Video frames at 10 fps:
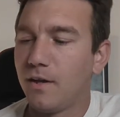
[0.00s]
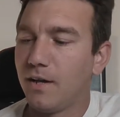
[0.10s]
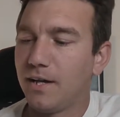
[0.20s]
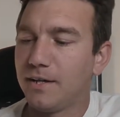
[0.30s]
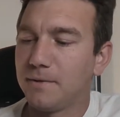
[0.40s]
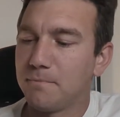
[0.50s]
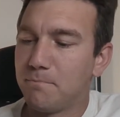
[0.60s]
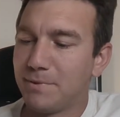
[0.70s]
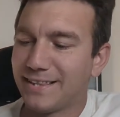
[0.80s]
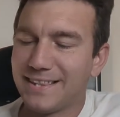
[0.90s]
Um,
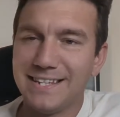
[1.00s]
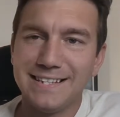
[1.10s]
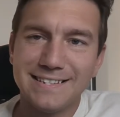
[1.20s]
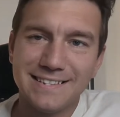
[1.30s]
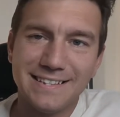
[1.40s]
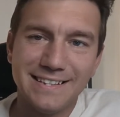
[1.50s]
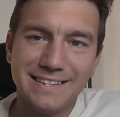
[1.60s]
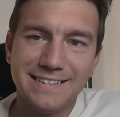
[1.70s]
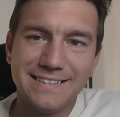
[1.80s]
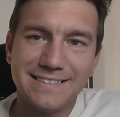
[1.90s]
but this
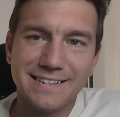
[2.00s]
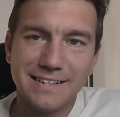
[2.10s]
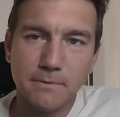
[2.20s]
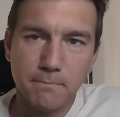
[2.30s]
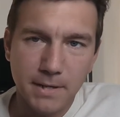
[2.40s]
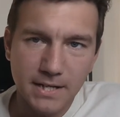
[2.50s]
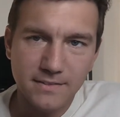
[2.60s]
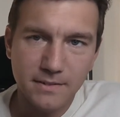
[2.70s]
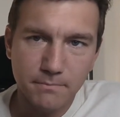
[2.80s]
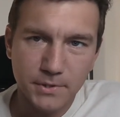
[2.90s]
is an
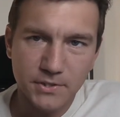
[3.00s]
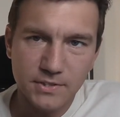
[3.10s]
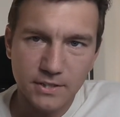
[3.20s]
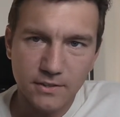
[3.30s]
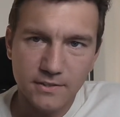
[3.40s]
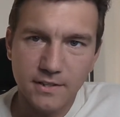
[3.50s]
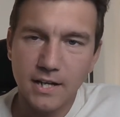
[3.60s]
amazing book series.